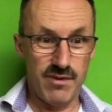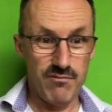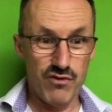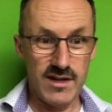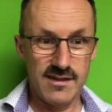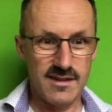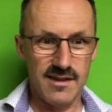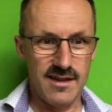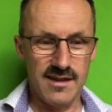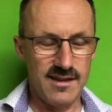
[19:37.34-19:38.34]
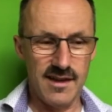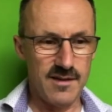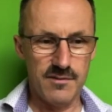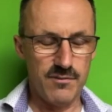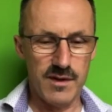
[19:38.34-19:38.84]
bring to
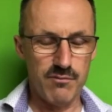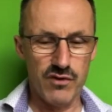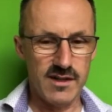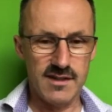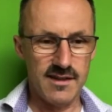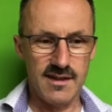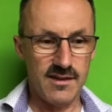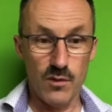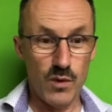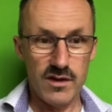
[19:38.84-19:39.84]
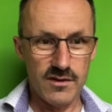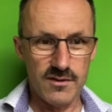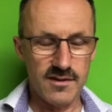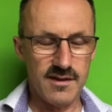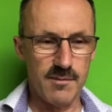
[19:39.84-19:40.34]
the world
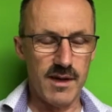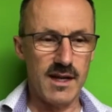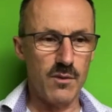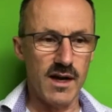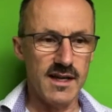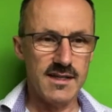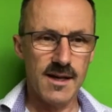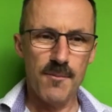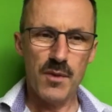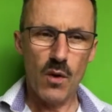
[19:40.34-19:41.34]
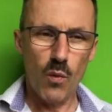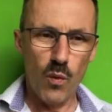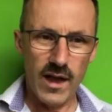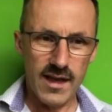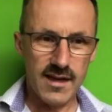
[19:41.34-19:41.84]
in many ways.
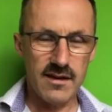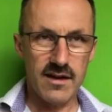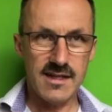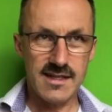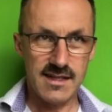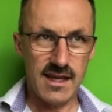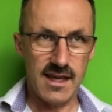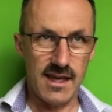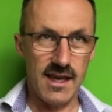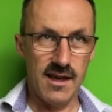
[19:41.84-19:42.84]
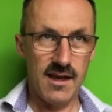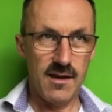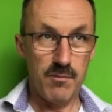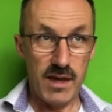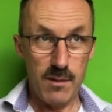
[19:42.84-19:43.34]
Where can I see
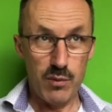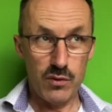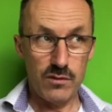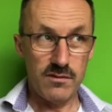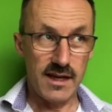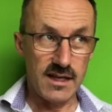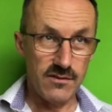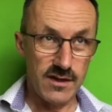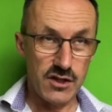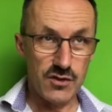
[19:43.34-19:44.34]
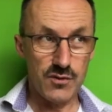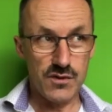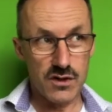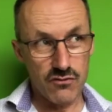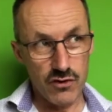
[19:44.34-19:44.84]
people, individuals,
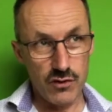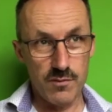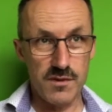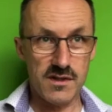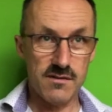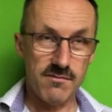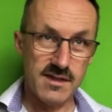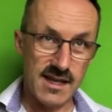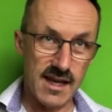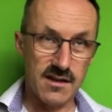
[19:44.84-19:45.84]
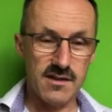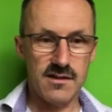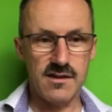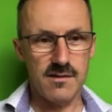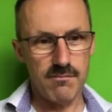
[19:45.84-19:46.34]
groups,
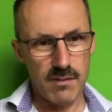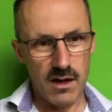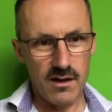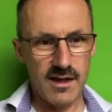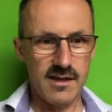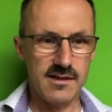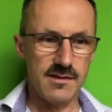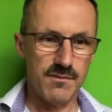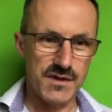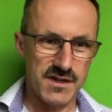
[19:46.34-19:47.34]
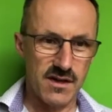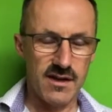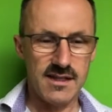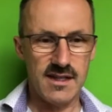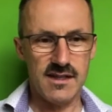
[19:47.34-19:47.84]
sectors, markets,
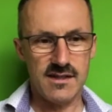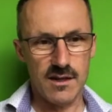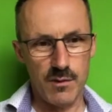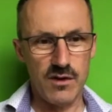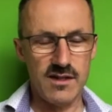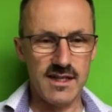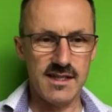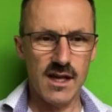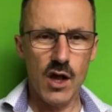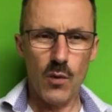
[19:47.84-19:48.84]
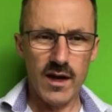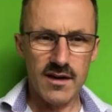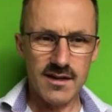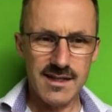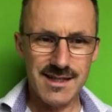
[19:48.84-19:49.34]
societies, communities, where can
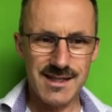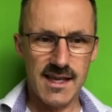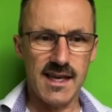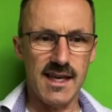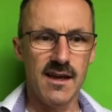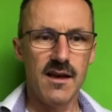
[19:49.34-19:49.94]
I see